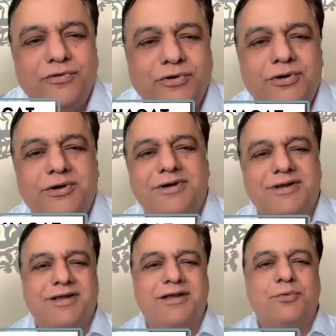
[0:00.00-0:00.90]

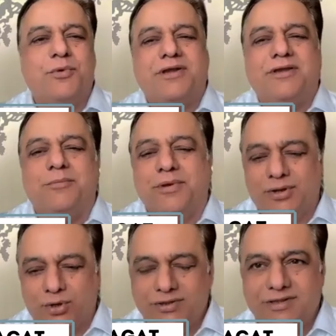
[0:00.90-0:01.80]
for inviting
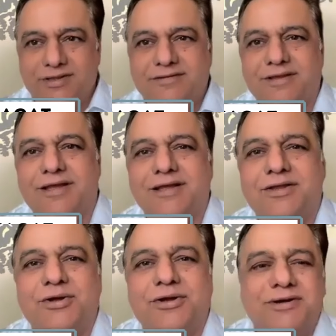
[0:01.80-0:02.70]
me on this,
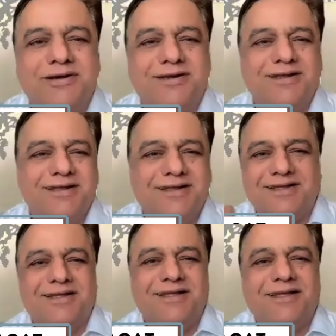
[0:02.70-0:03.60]
your
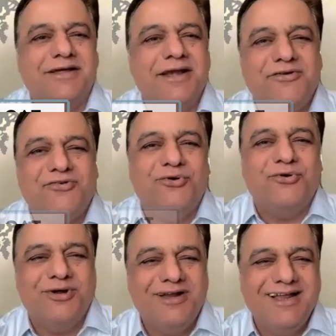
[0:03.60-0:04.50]
great
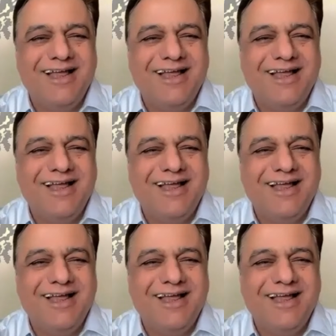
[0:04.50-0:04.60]
show.